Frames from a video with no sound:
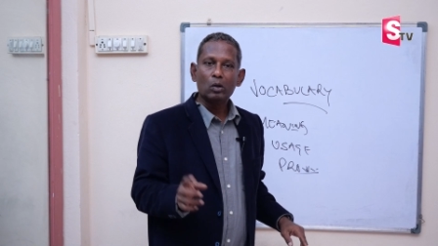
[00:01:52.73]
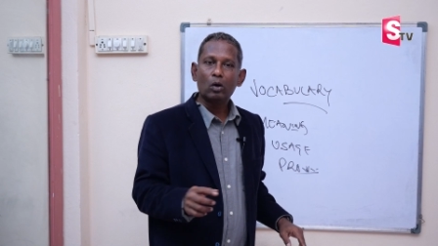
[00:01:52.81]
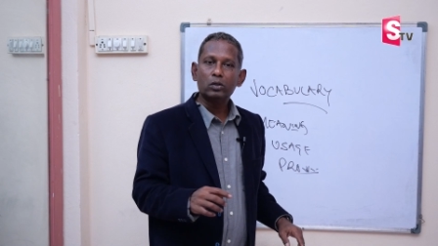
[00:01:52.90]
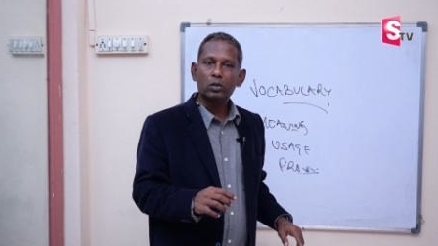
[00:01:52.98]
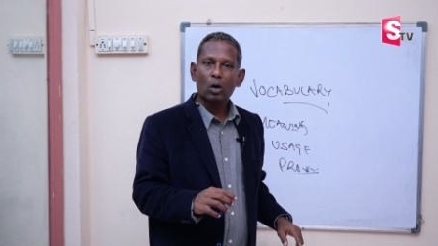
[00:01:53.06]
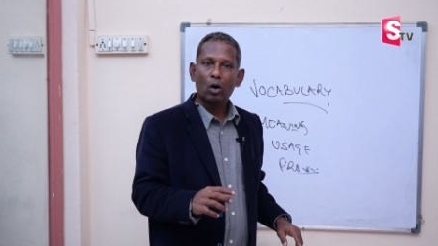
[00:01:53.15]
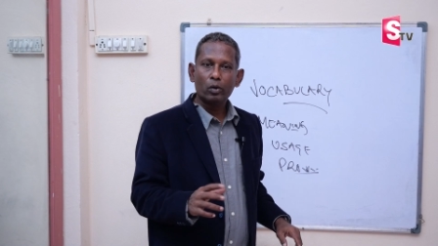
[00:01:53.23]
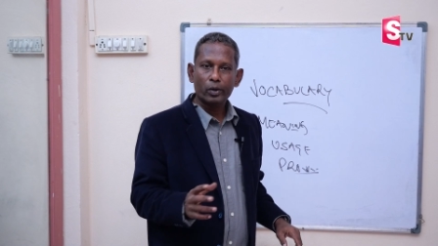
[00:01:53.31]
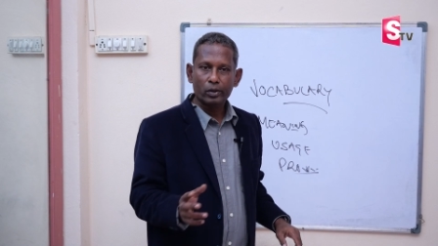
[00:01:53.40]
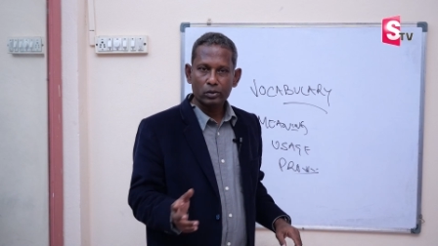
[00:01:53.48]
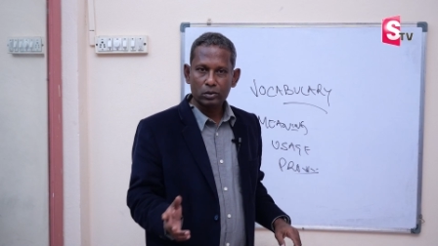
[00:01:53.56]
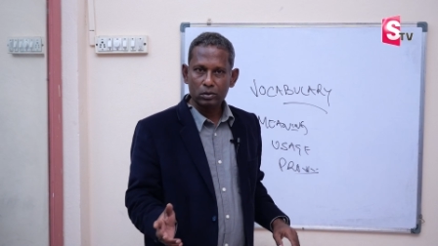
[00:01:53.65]
not
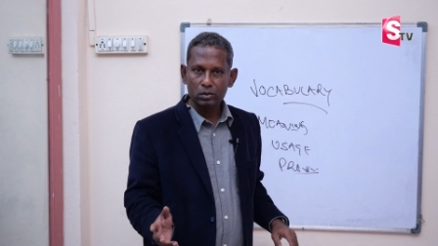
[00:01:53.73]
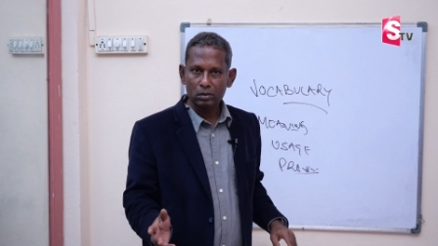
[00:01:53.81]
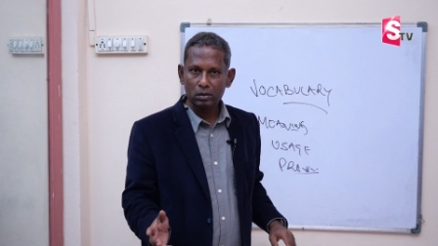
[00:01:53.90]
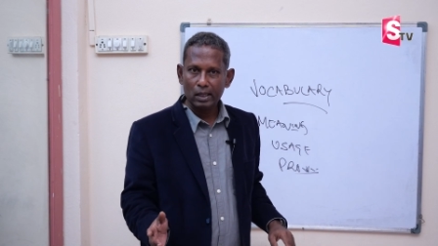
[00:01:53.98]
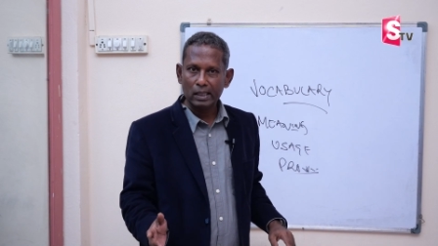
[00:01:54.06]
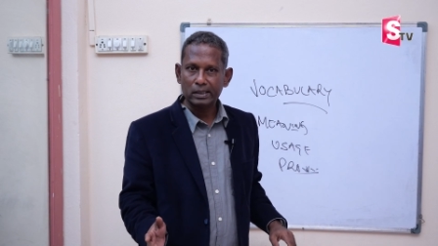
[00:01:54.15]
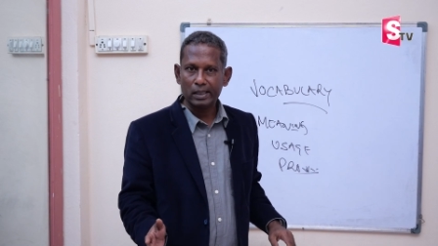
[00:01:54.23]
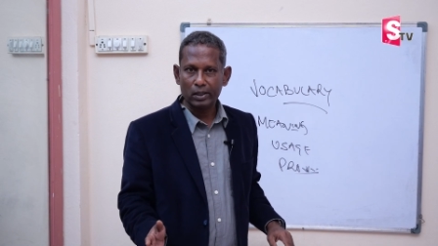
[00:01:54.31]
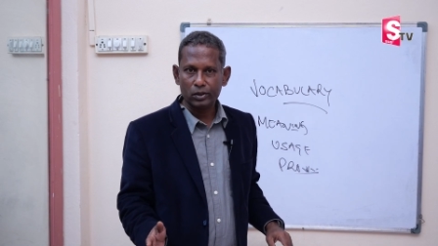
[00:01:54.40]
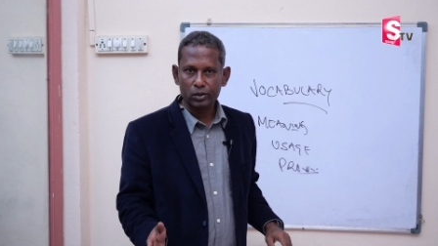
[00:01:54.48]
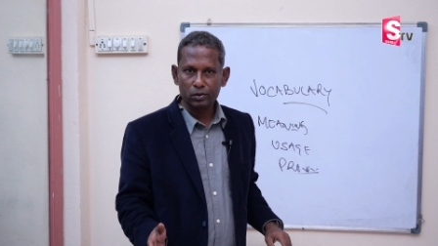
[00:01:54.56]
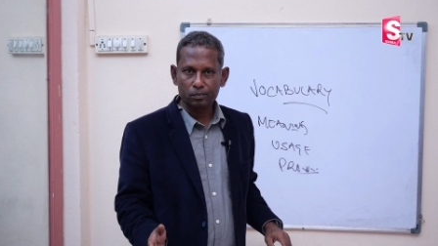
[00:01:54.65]
onion as
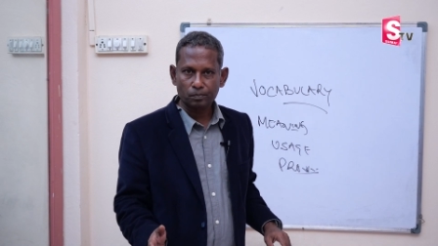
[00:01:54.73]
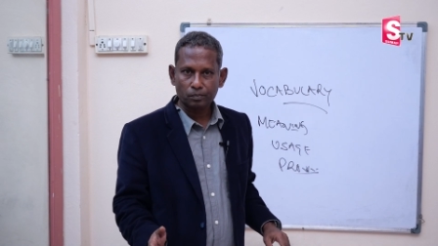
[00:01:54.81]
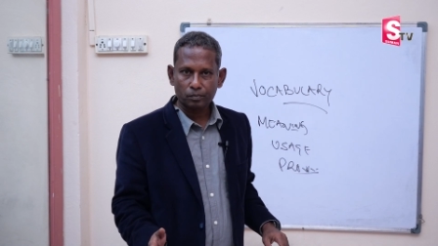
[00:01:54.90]
such.